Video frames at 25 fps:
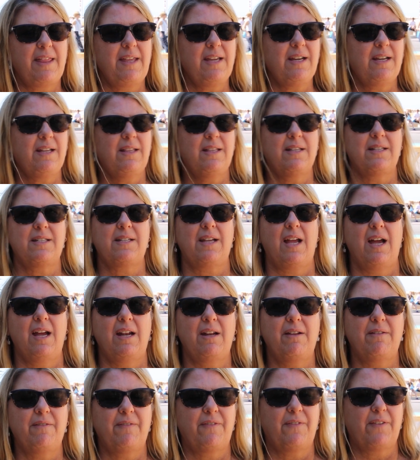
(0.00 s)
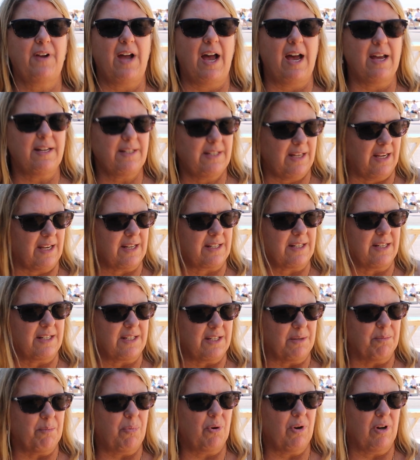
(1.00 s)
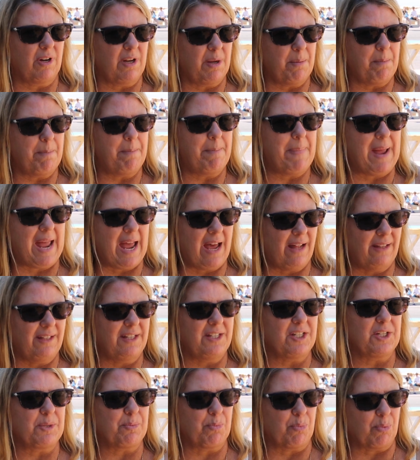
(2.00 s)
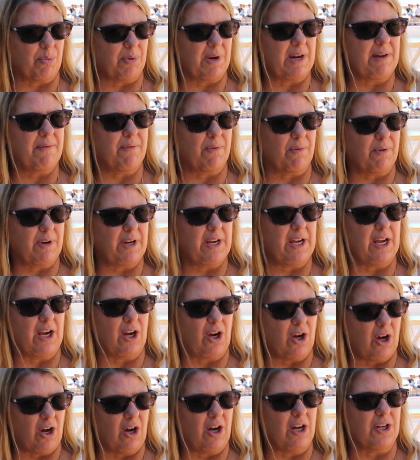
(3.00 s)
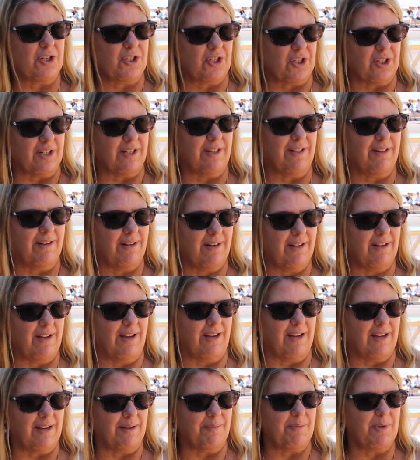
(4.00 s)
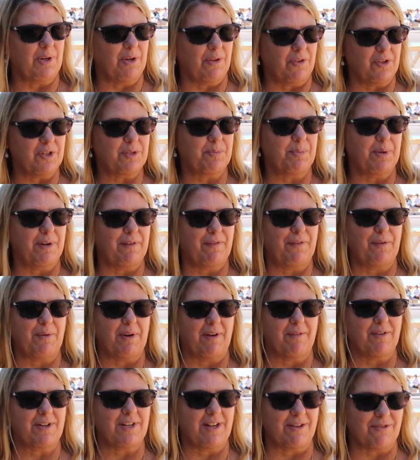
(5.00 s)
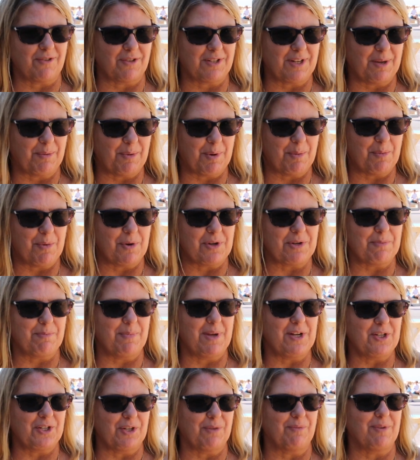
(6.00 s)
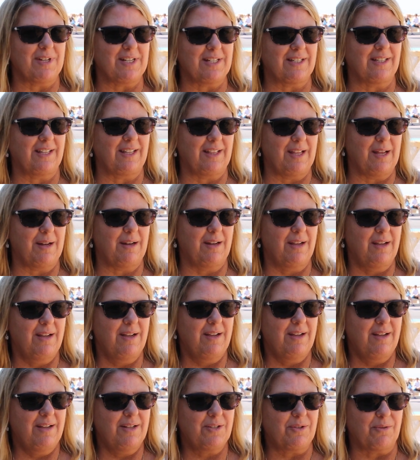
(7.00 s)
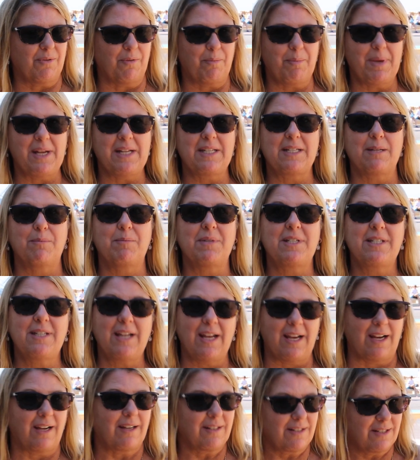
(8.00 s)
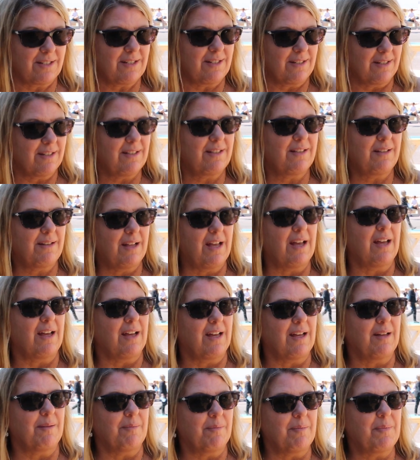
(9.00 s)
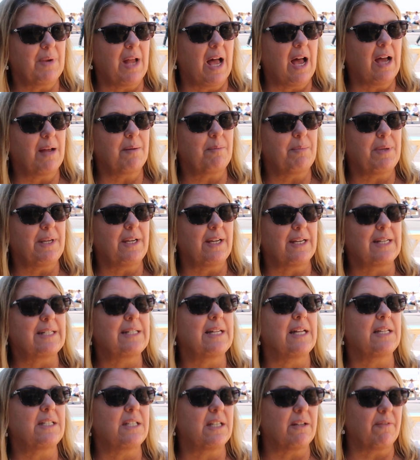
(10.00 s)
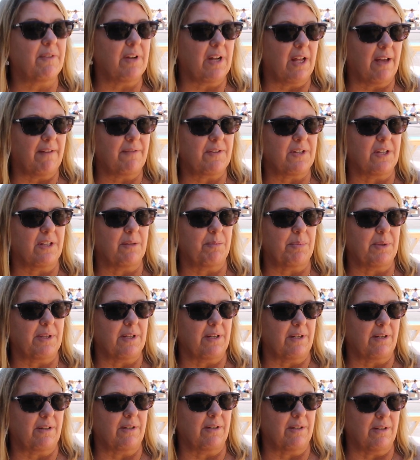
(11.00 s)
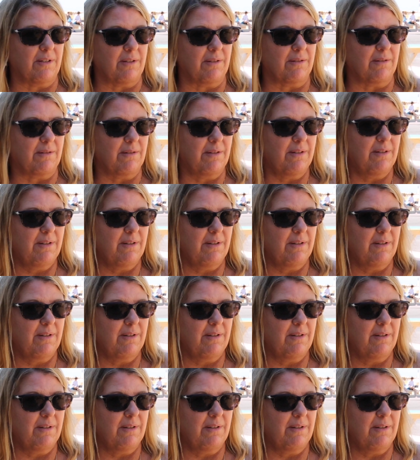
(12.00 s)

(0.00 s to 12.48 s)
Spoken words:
think in this kind of context, it's important to balance bravery and caution. You know, there's been a few advertisers I won't mention recently that sort of made some mistakes, not being sensitive enough to the political